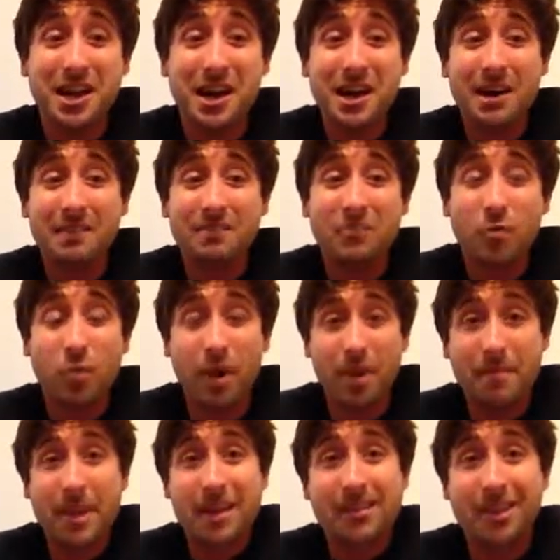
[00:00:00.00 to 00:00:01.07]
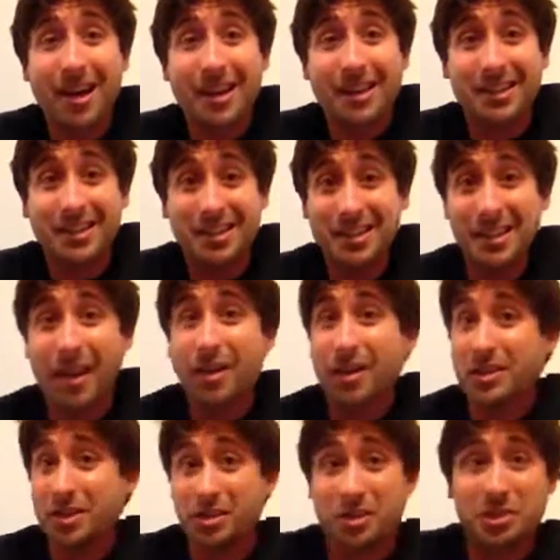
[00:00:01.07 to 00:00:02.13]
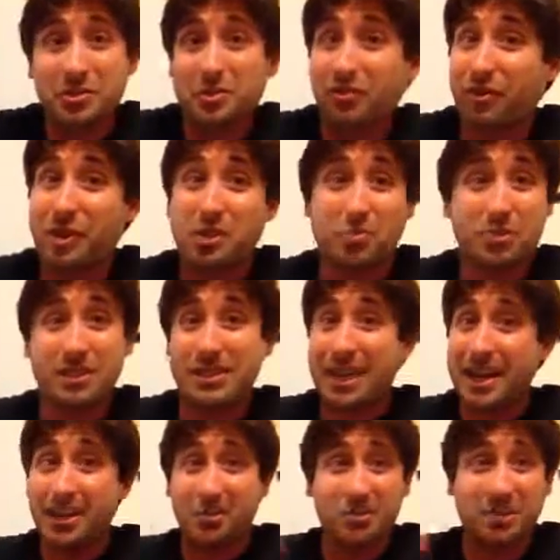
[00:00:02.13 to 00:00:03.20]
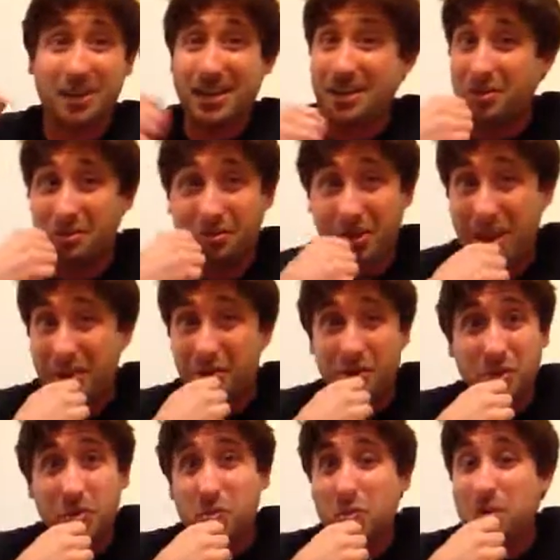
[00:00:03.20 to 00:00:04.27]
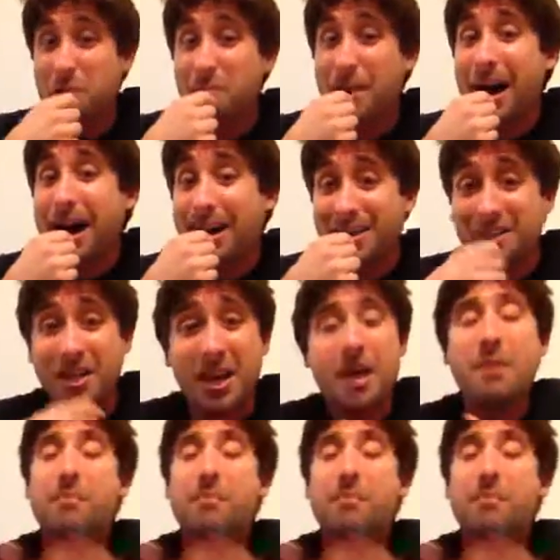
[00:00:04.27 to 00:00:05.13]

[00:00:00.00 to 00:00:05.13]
when I make latkes now I just use fresh potatoes and I don't use a box.